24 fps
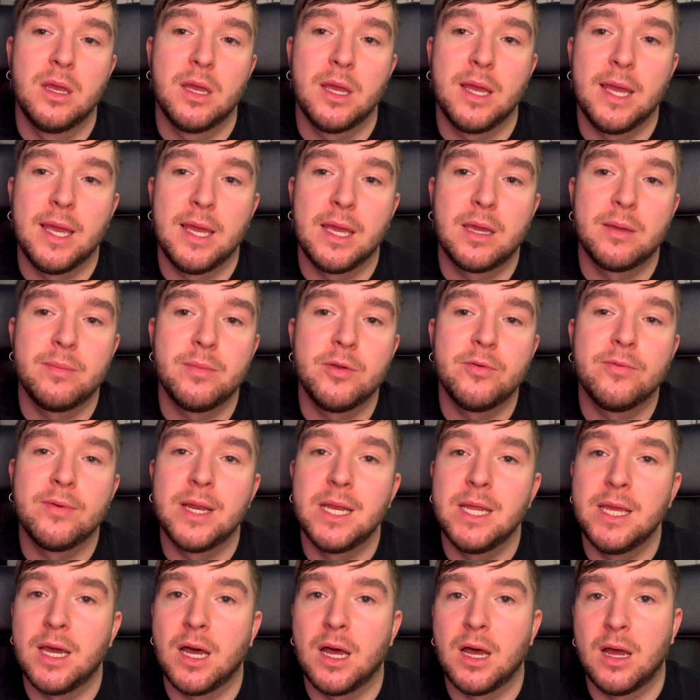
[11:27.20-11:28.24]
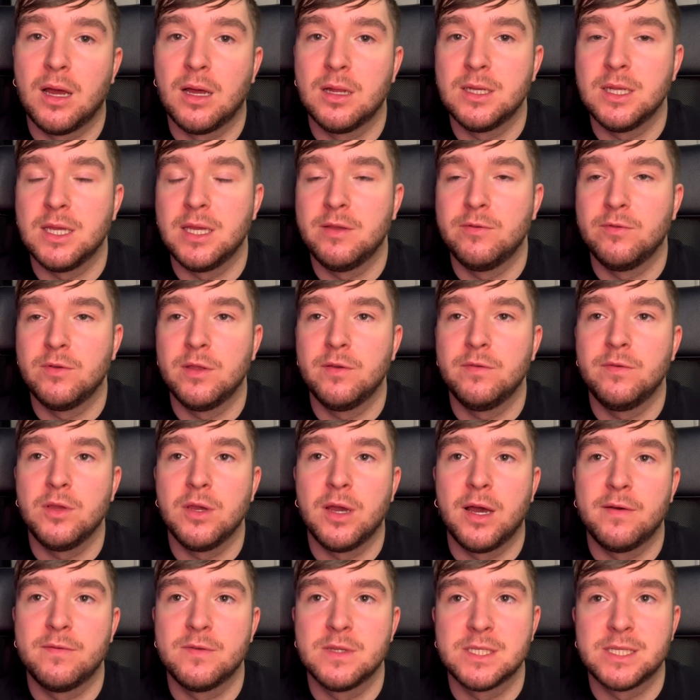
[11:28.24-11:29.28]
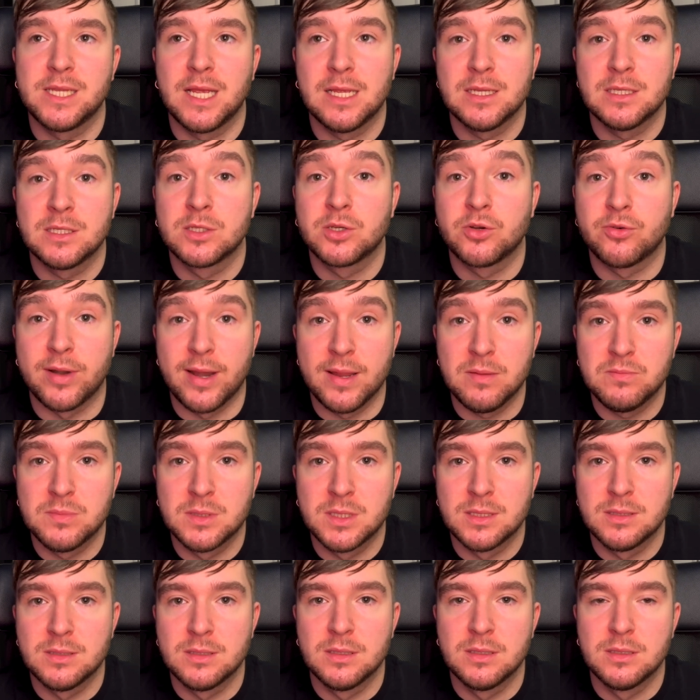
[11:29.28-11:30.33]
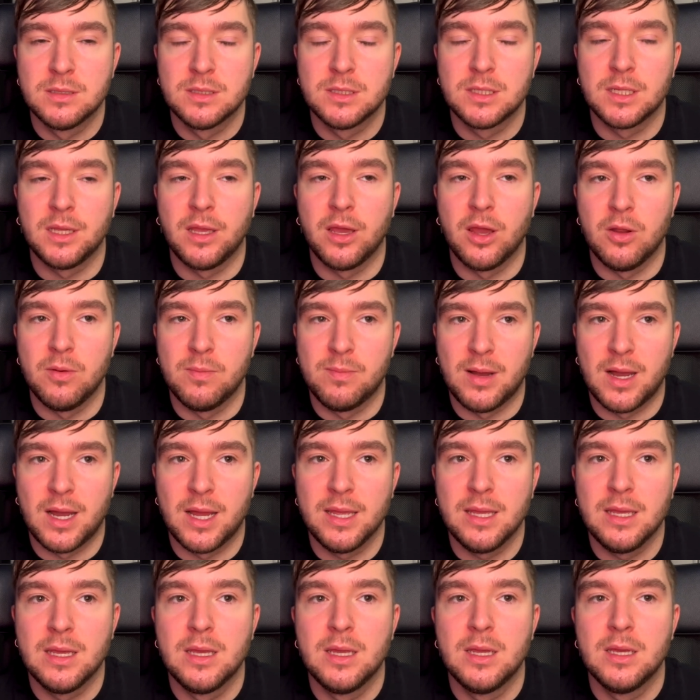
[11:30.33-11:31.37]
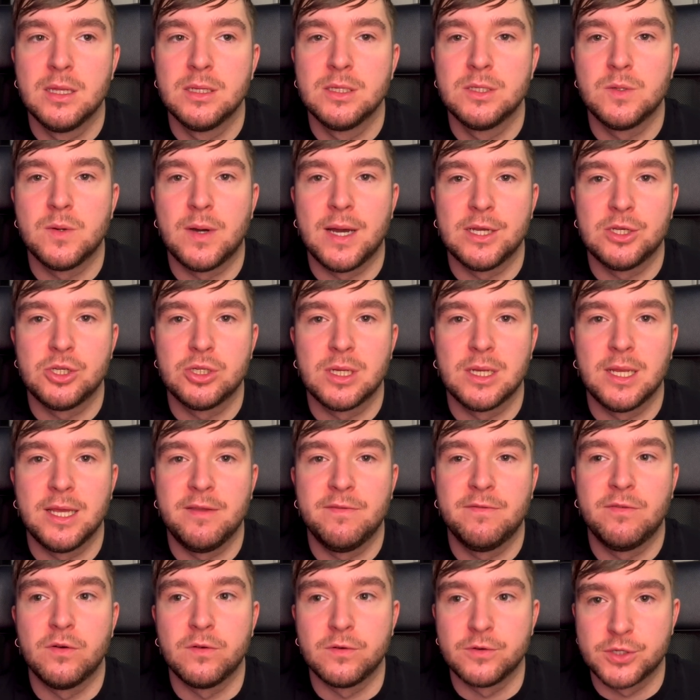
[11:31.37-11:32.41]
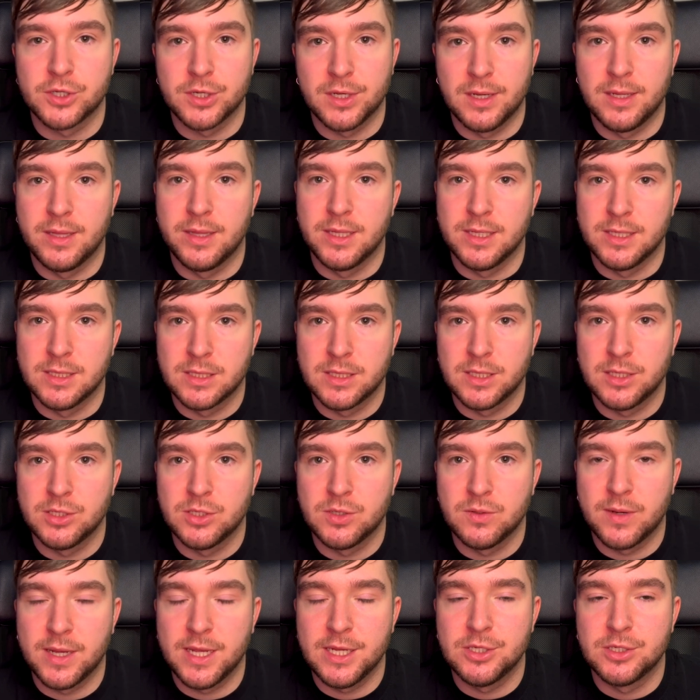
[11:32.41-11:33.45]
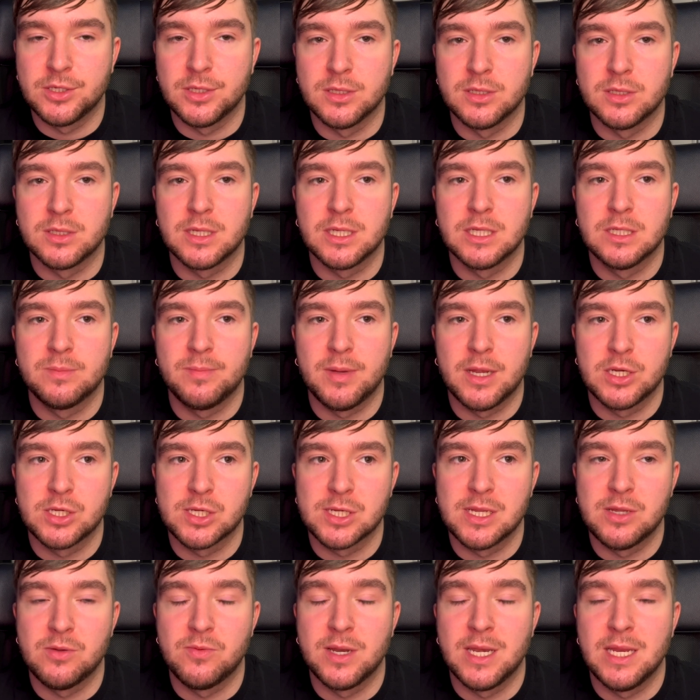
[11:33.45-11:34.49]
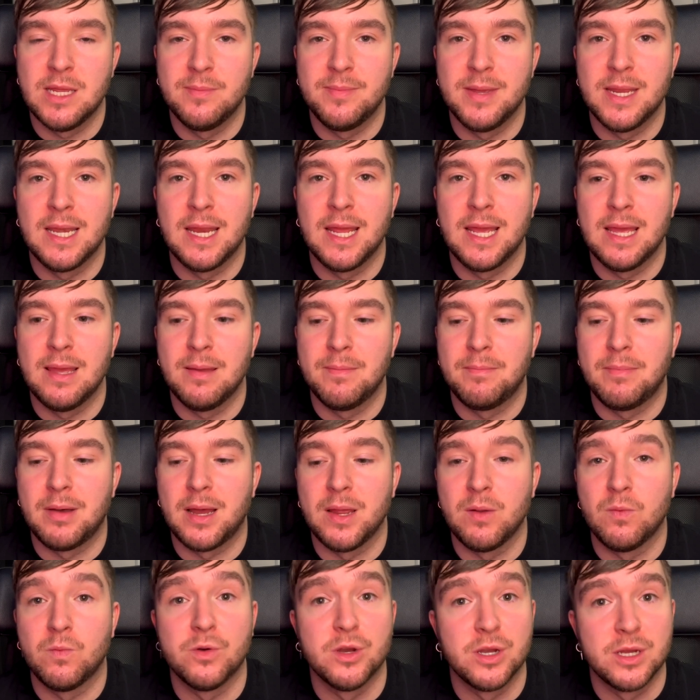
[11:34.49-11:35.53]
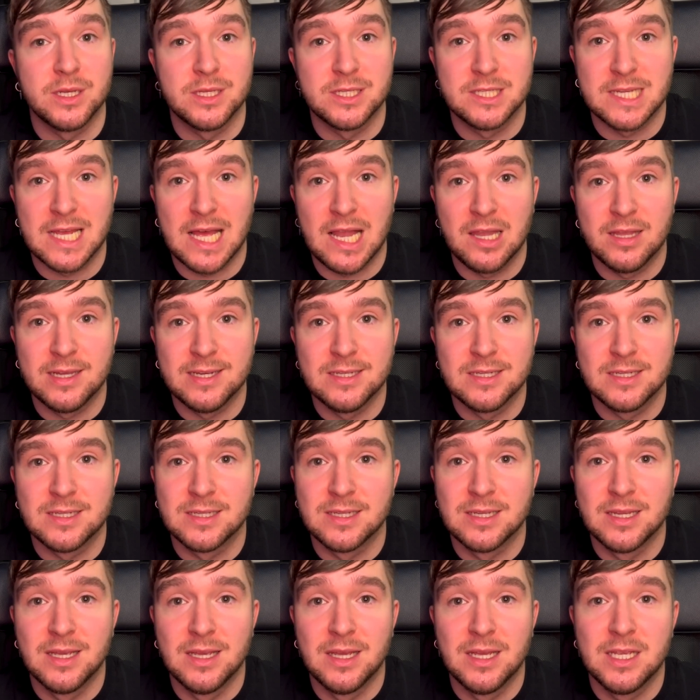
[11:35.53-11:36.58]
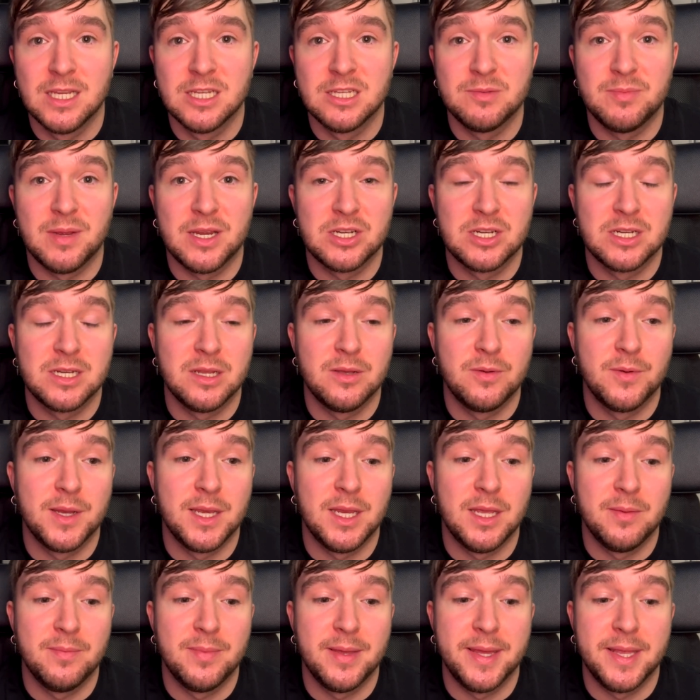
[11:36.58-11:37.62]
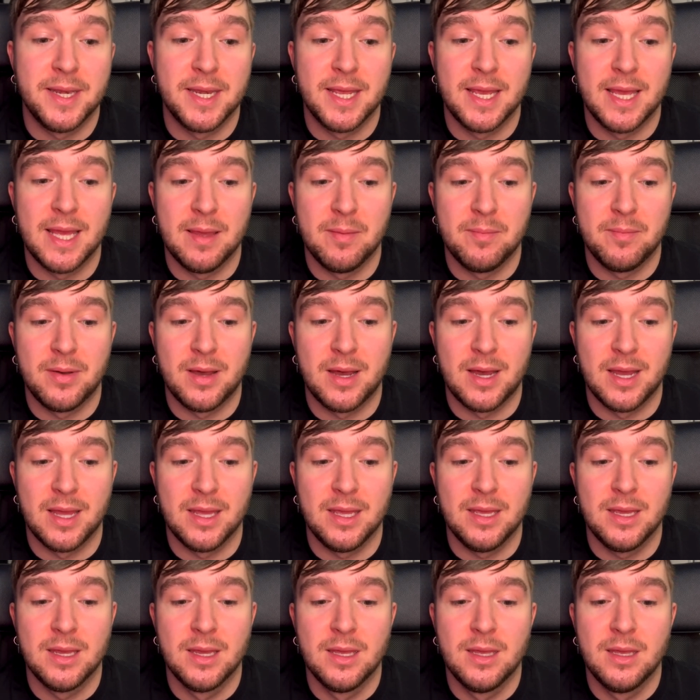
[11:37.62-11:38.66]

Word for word: it can be really hard, even if you have a set script to go by, to actually function in these situations, especially when you've been hit by word salads, especially when you've been hit by